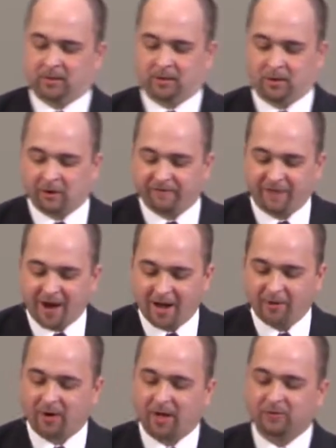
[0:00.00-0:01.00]
Your
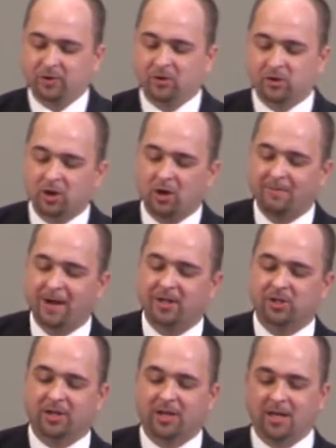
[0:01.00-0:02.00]
Father loves you so
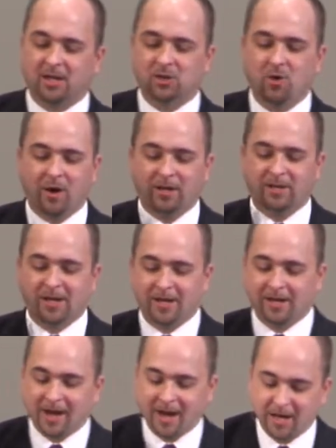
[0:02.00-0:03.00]
much that He is going to
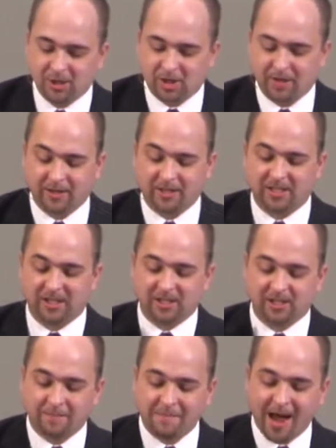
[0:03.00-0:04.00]
engage in the
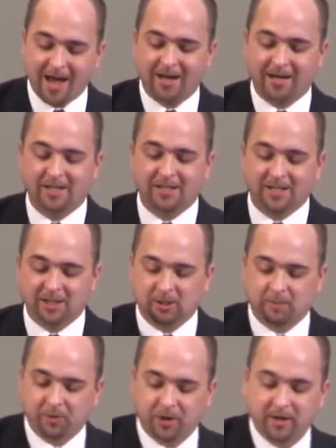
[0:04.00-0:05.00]
systematic
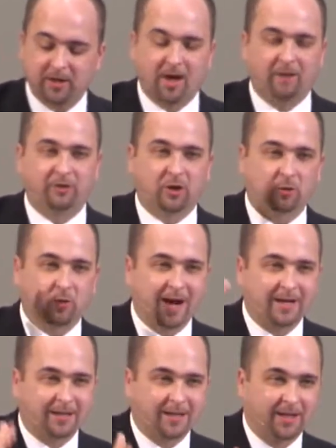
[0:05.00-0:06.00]
discipline of
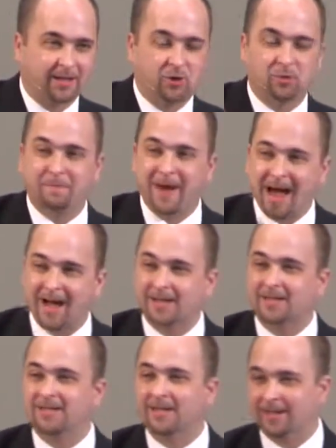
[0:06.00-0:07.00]
correcting you
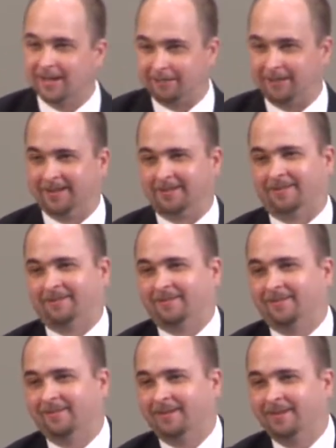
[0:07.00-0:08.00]
back to Him.
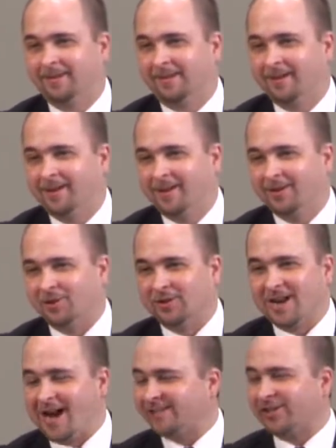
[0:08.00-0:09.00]
So it's
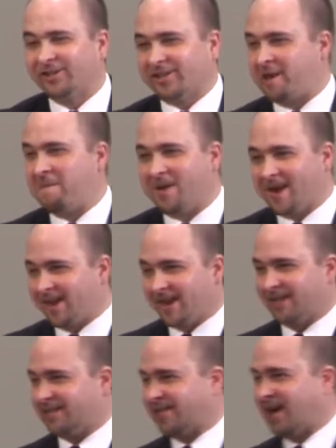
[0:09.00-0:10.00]
not just the
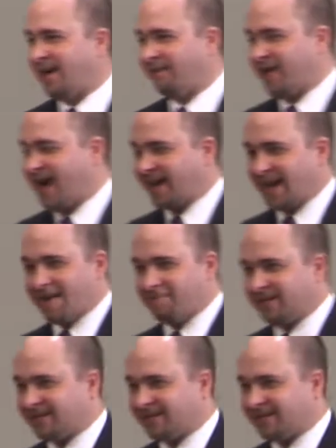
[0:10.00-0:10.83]
immediate stuff that I can't be